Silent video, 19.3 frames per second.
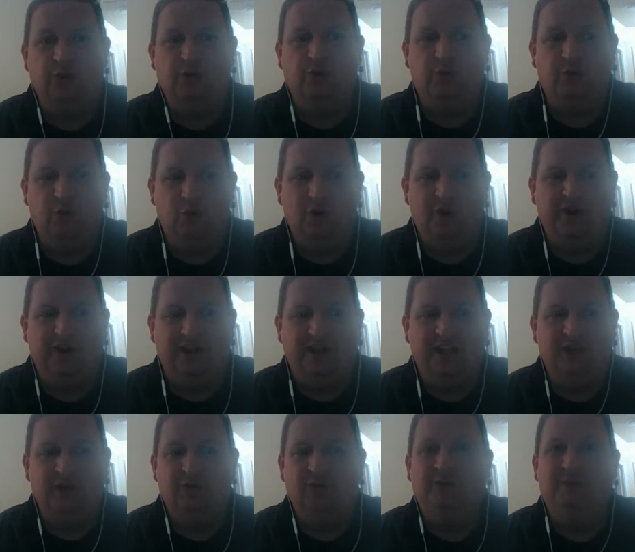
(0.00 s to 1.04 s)
rewarding
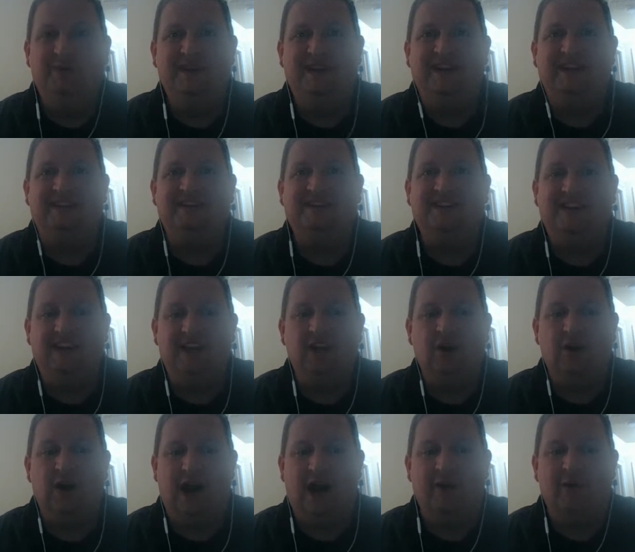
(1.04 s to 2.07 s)
it will be to
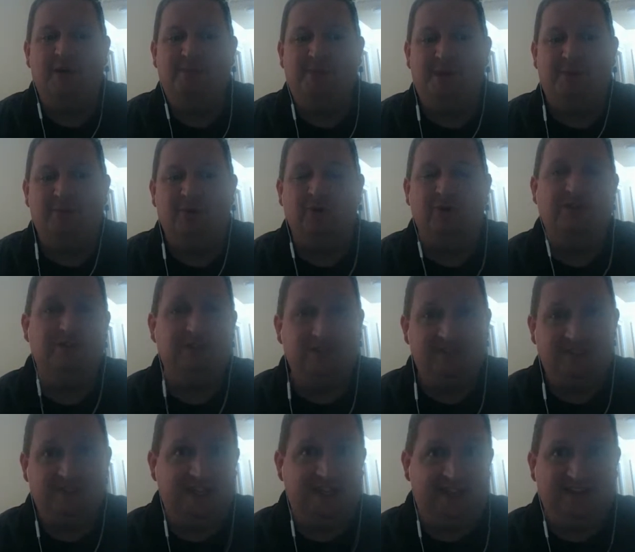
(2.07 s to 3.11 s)
hear our members
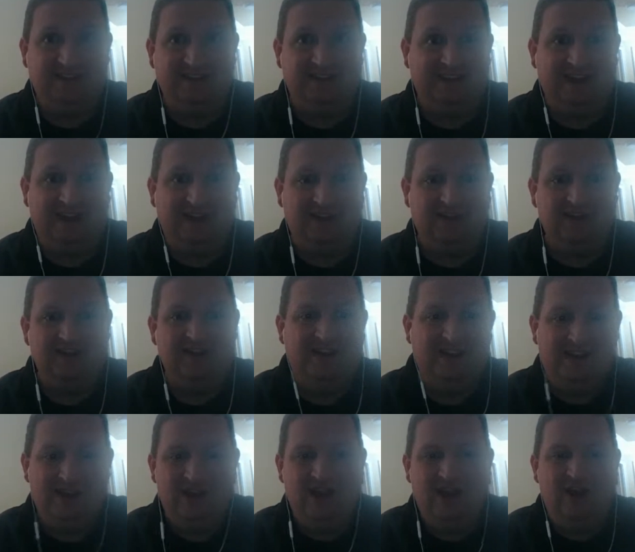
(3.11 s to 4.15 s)
sing together
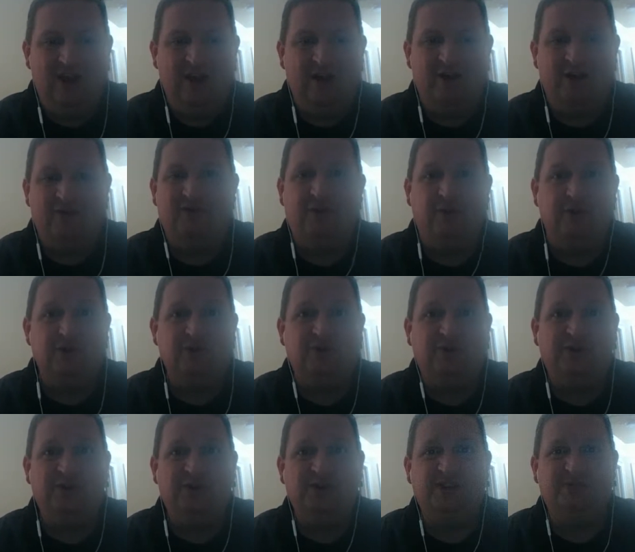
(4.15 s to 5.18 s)
on our virtual
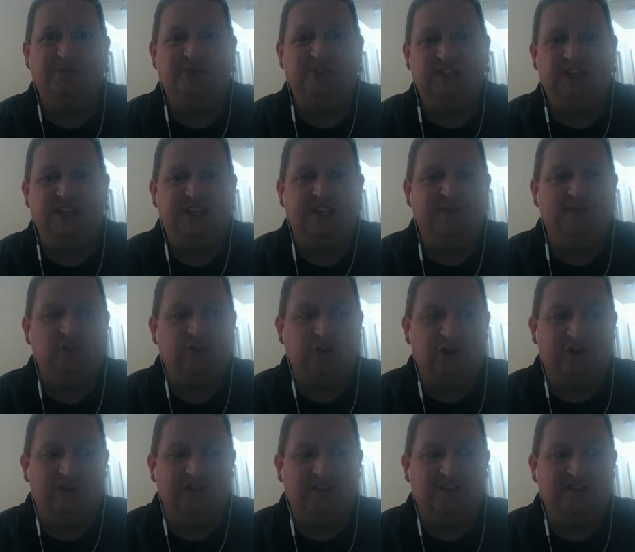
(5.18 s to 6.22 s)
Christmas Eve
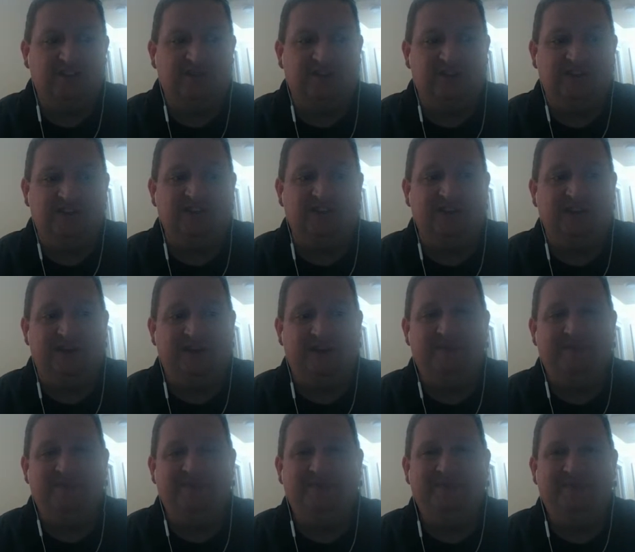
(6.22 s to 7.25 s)
service this year?
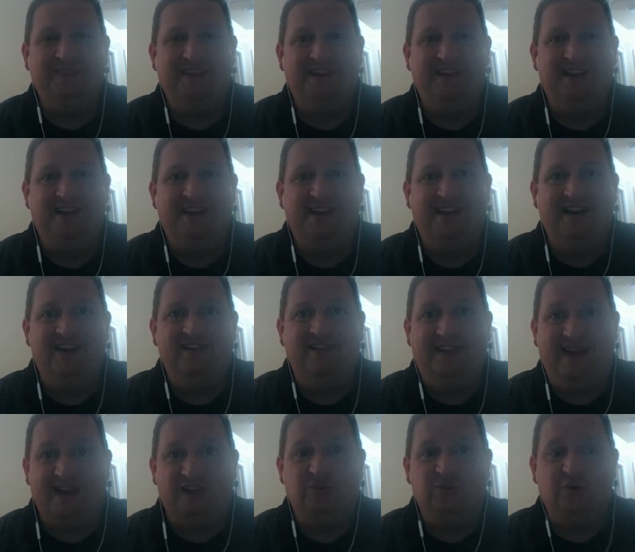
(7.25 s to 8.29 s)

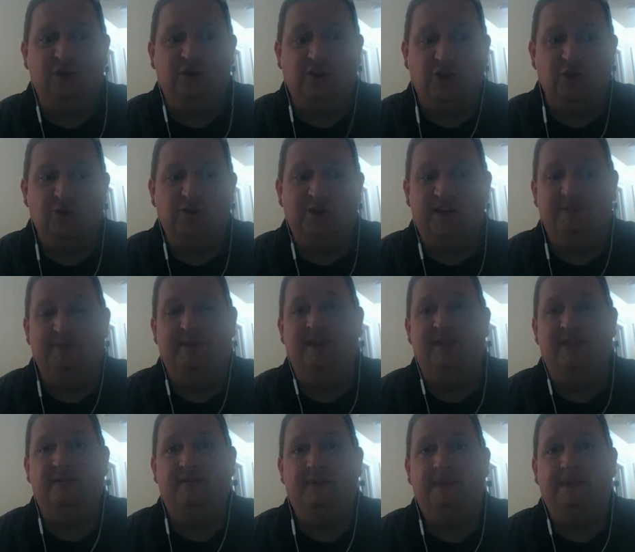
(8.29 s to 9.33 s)
That's where you come in.